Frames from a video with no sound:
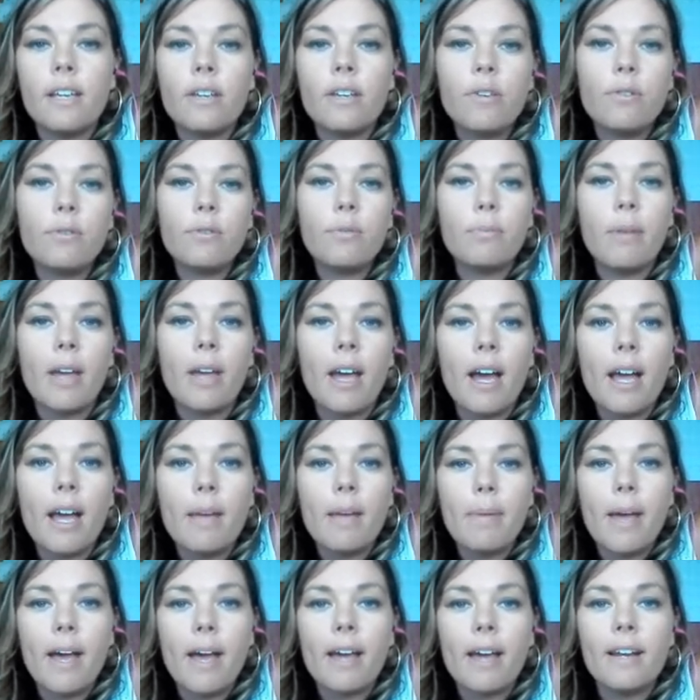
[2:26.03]
I use my
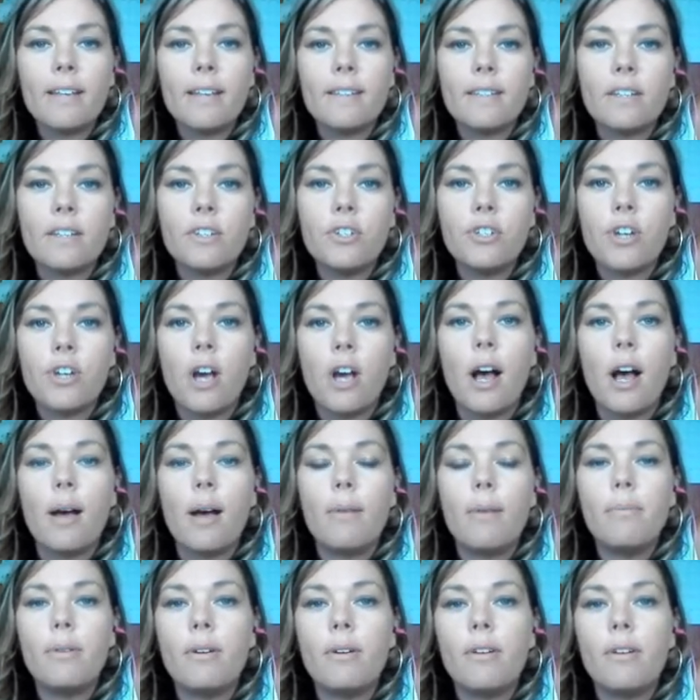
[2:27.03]
iPad as a
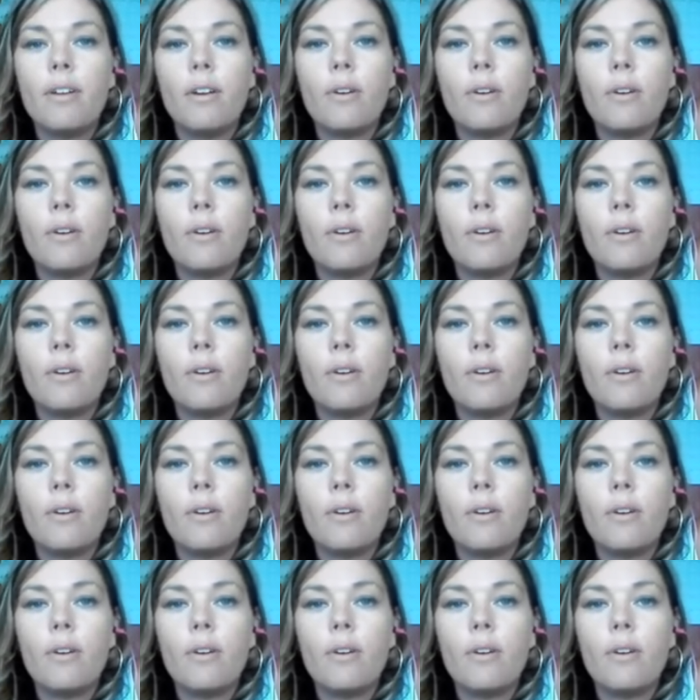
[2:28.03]
job